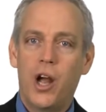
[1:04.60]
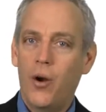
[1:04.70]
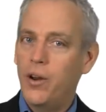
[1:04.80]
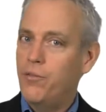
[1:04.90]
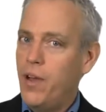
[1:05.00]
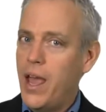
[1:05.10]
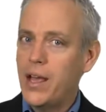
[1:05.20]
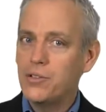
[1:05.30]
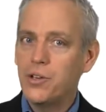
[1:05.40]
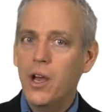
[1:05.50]
are
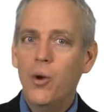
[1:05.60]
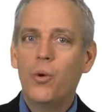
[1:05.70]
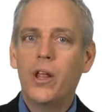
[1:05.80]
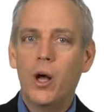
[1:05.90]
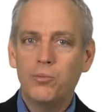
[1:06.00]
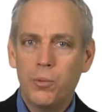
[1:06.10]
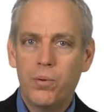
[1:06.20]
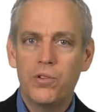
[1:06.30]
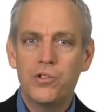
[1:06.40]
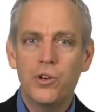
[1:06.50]
advanced will help to
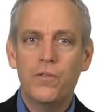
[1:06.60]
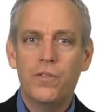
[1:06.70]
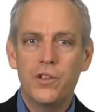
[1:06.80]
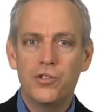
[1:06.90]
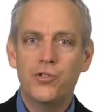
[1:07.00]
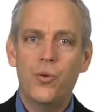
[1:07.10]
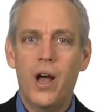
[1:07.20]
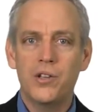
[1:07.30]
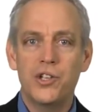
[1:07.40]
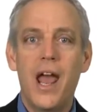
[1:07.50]
preserve this
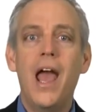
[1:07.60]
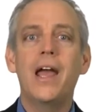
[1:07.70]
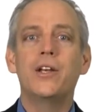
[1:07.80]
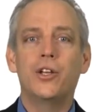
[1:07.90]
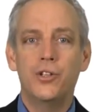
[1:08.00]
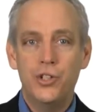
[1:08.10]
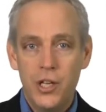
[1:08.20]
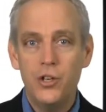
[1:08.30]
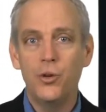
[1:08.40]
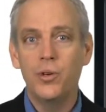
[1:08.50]
trust and
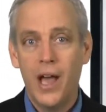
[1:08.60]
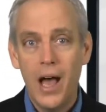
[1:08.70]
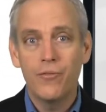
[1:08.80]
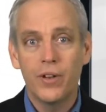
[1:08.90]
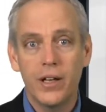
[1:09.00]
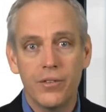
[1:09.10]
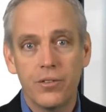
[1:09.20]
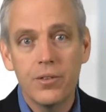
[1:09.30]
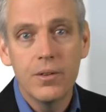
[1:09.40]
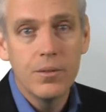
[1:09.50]
continued confidence.